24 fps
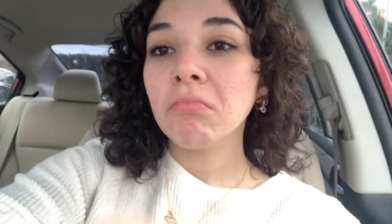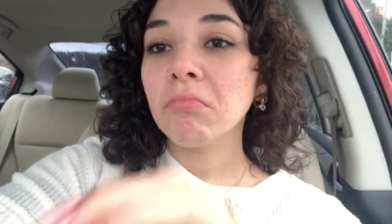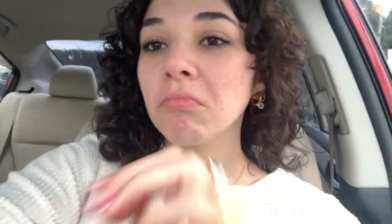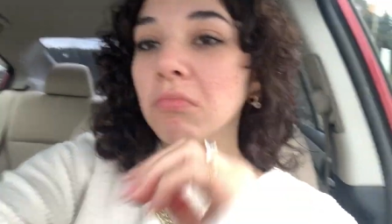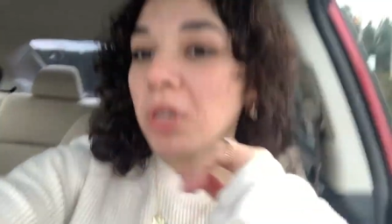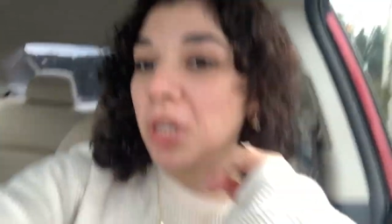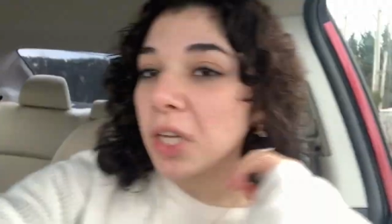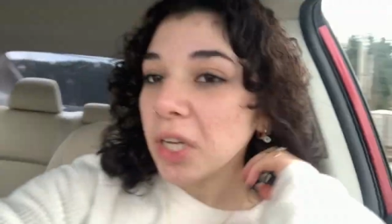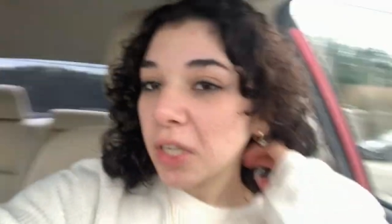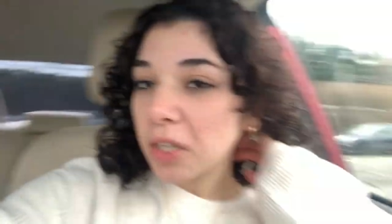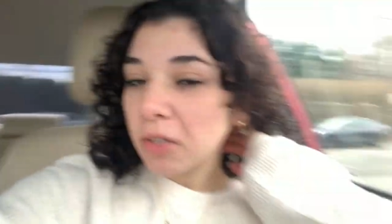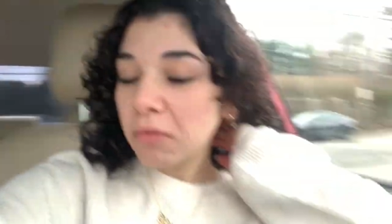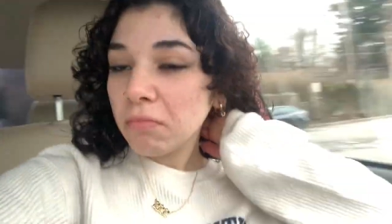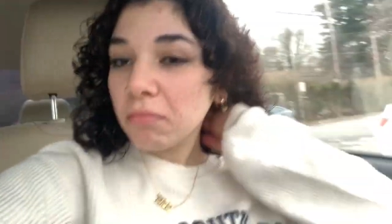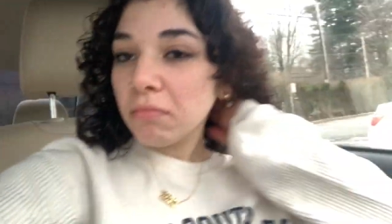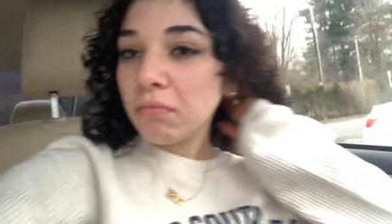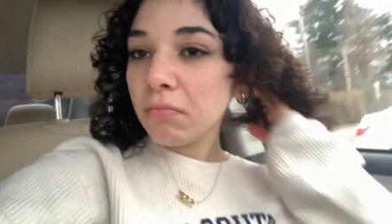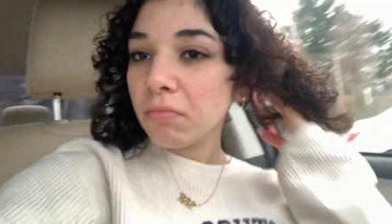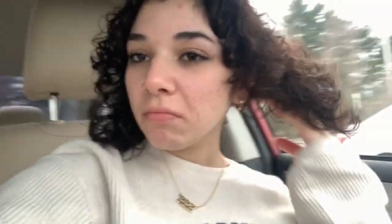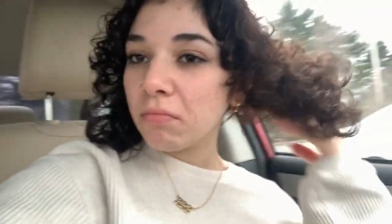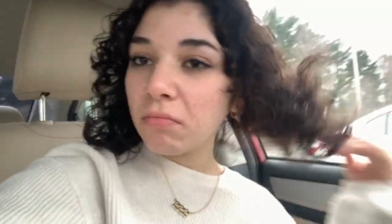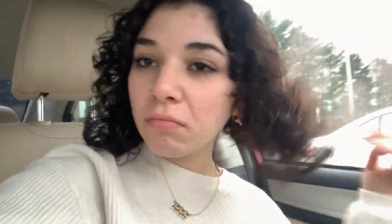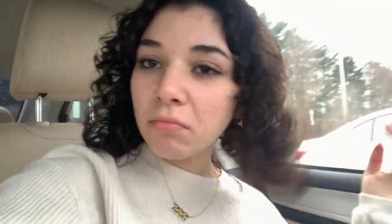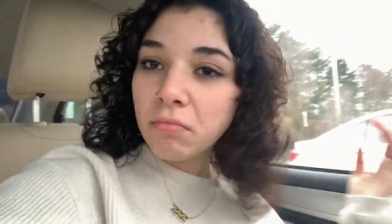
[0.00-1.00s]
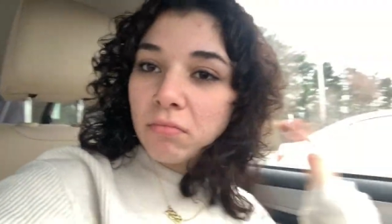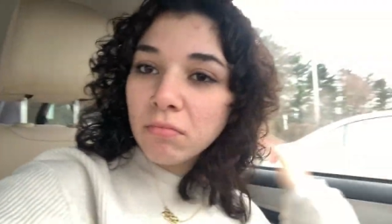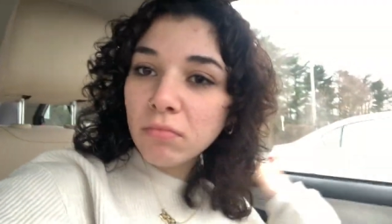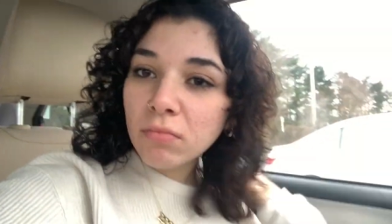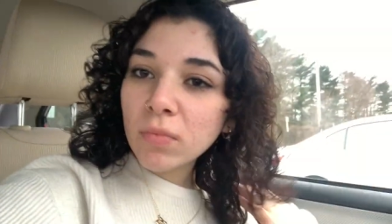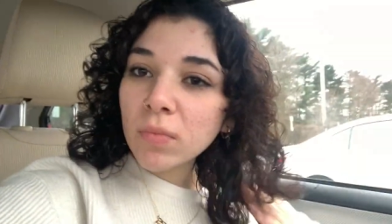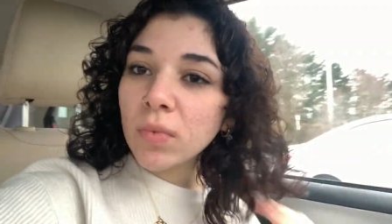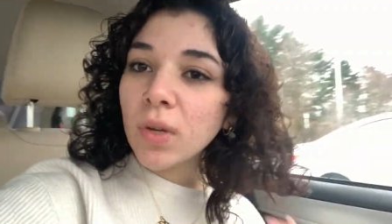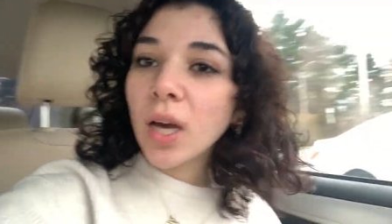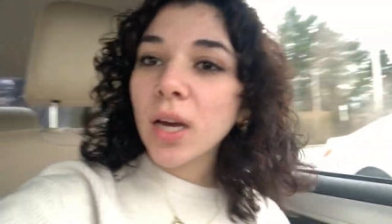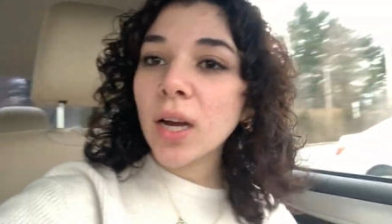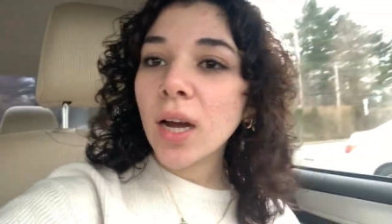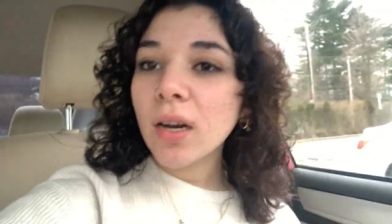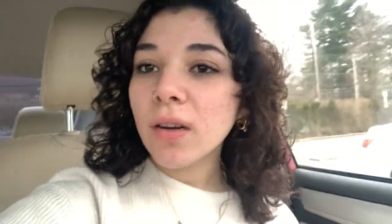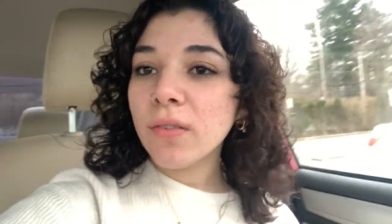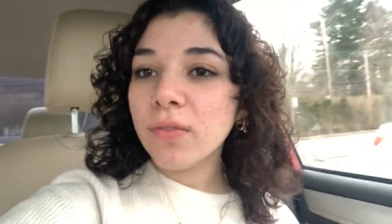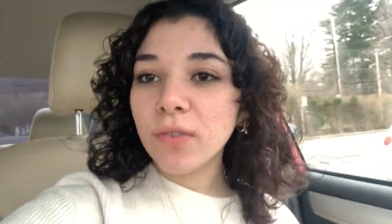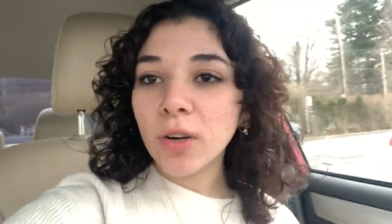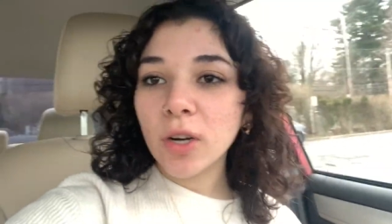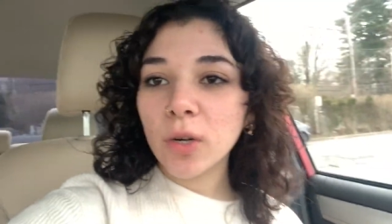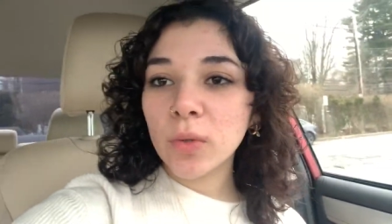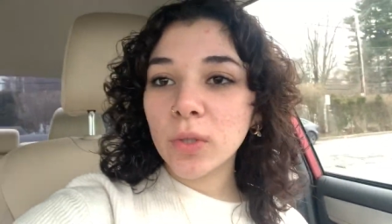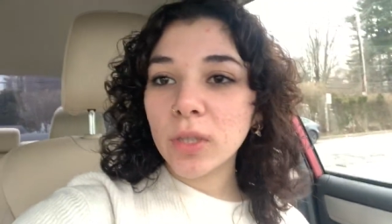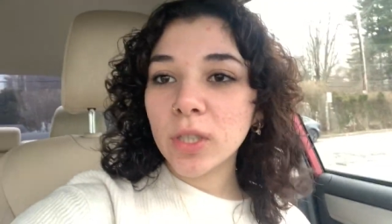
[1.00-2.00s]
Like, I kind of
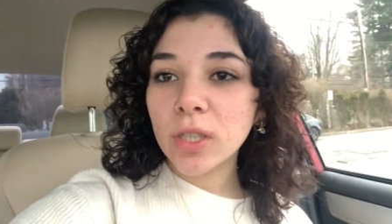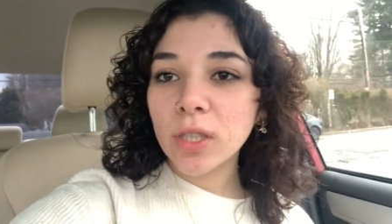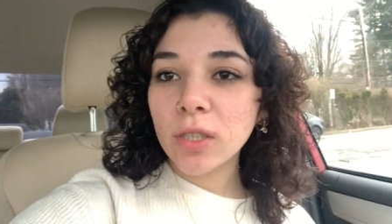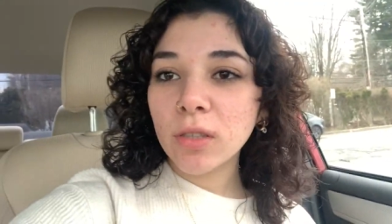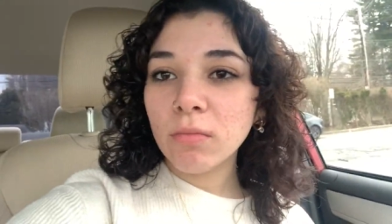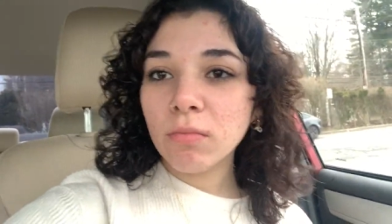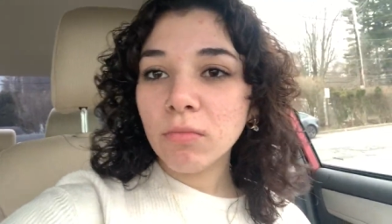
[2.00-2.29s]
fuck with it.